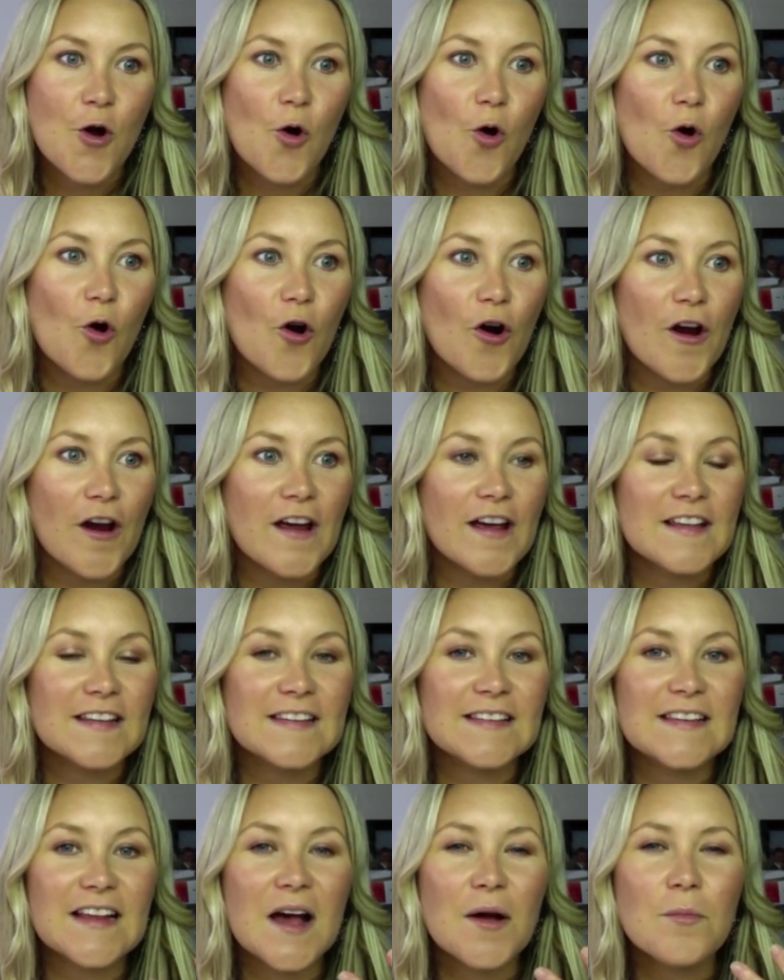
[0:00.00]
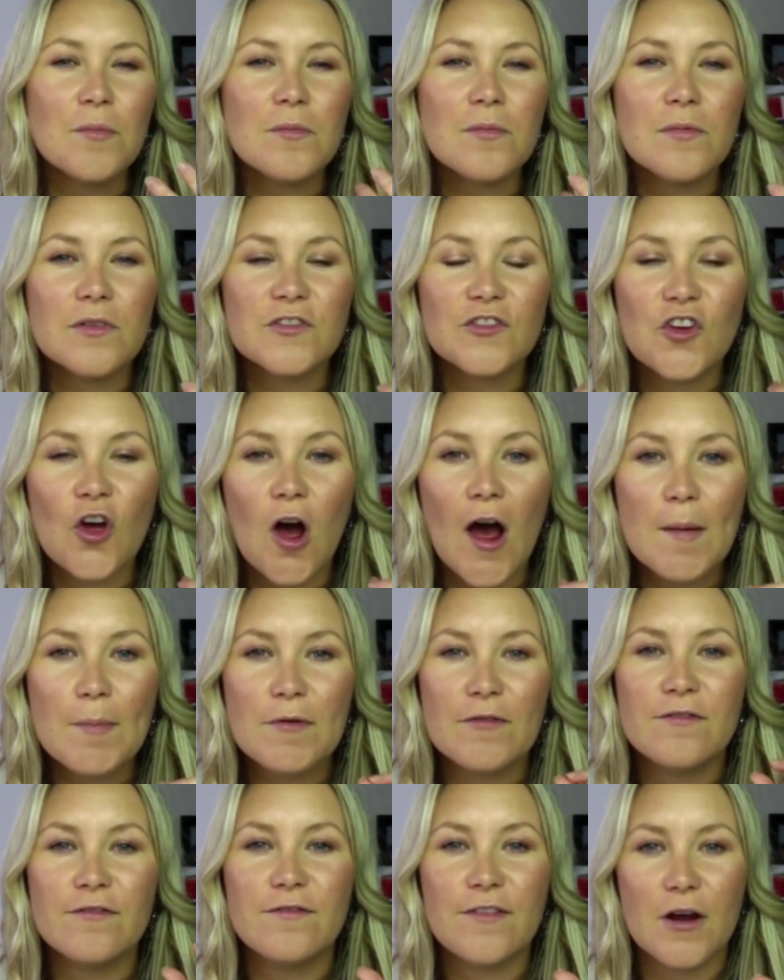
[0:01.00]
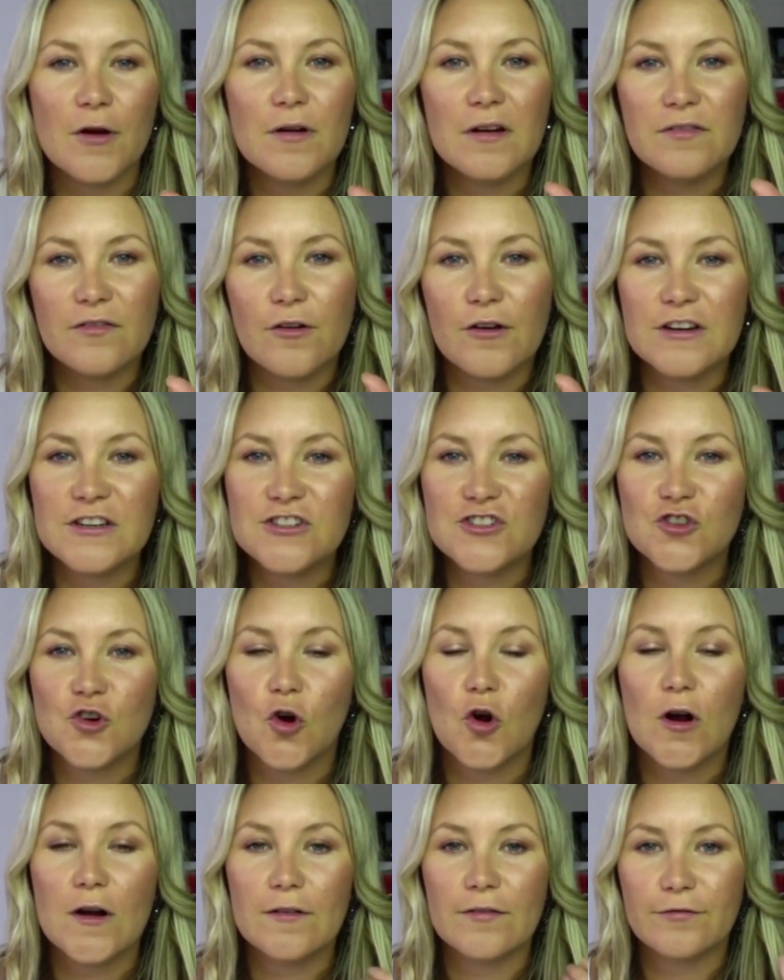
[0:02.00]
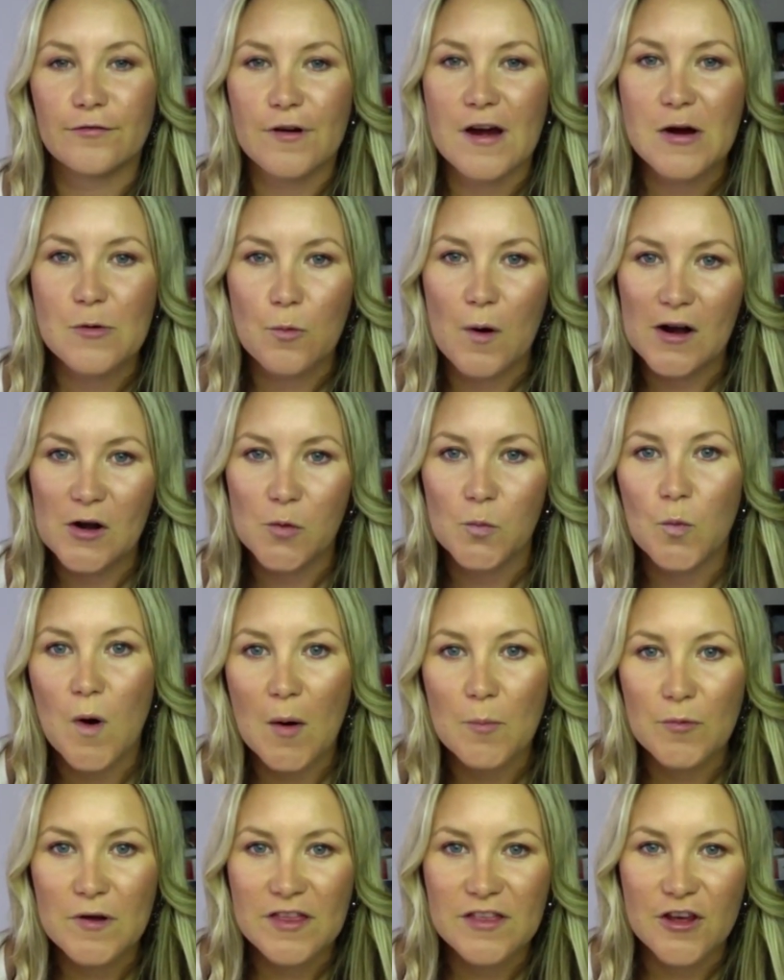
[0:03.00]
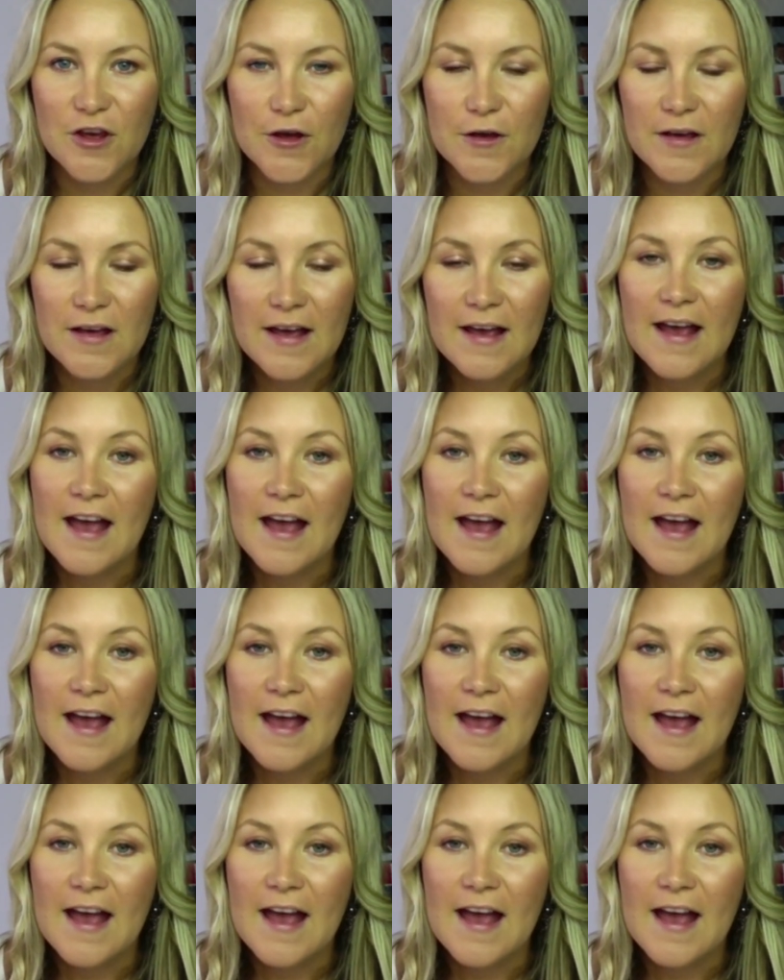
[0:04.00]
or some type of very, very short free one-on-one with you.